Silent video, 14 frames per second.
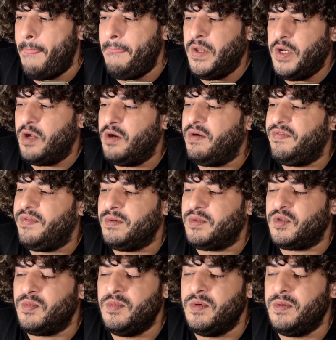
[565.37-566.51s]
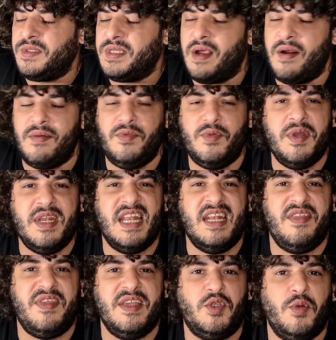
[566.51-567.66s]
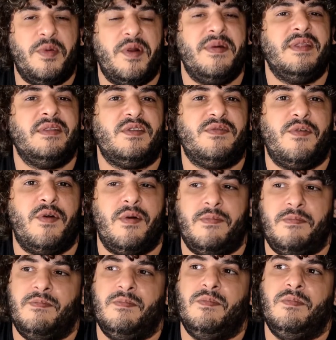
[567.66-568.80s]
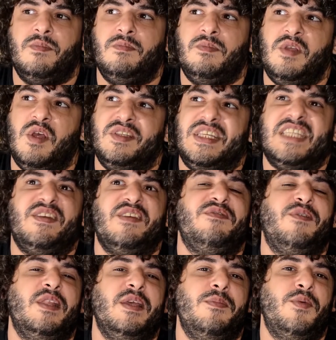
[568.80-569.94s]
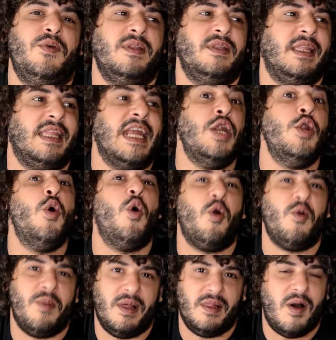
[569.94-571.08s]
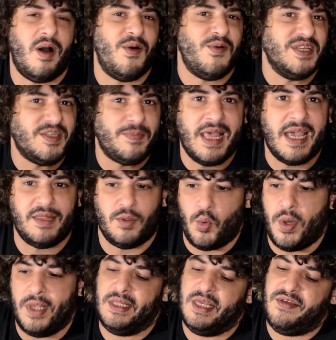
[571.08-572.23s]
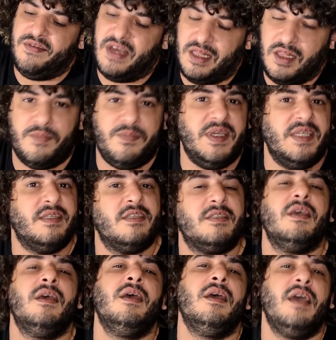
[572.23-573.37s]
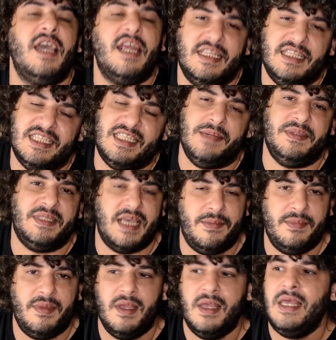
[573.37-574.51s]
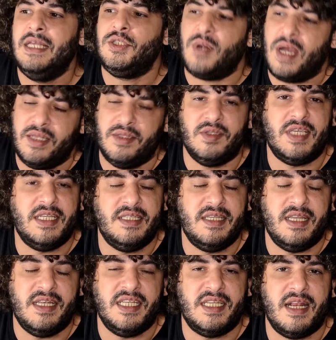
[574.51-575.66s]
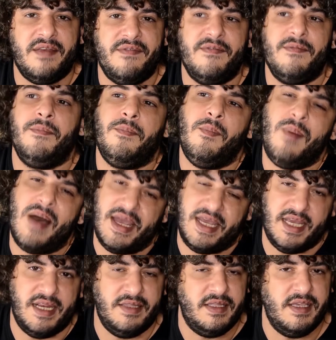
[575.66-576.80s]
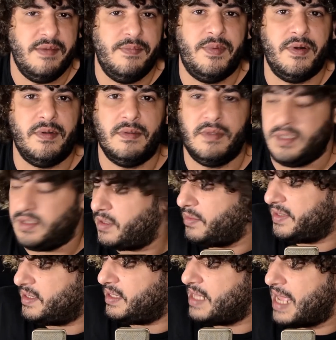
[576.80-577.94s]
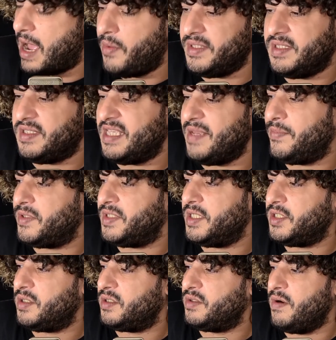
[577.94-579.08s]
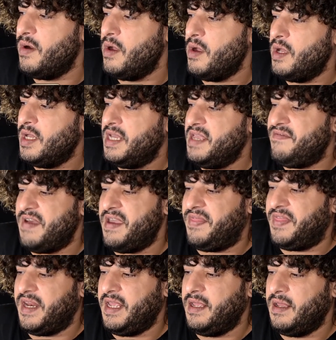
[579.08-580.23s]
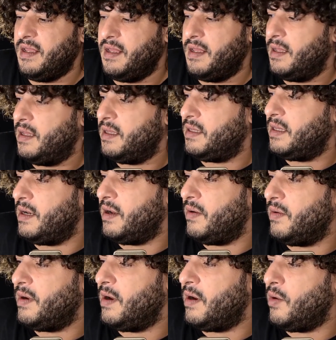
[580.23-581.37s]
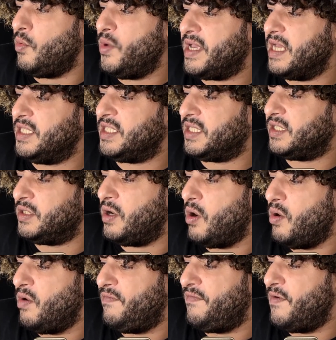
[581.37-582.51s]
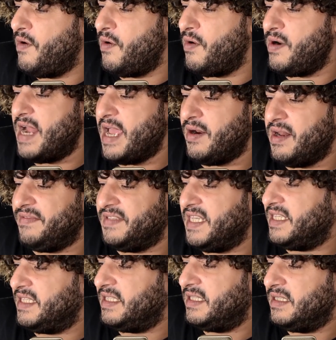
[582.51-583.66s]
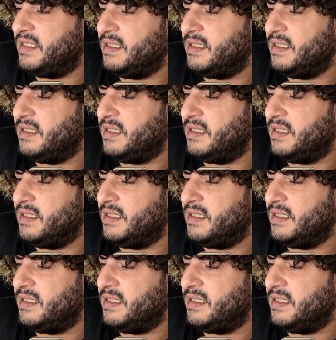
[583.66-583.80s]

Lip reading: None of those moves are doing anything to prevent us from, you know, successfully putting the normal Owens plan, well-developed pieces, and at the same time trying to take the initiative by hitting the pawn. It's always now it's the same procedure. So if a3, you know, we can just go for knight on f6.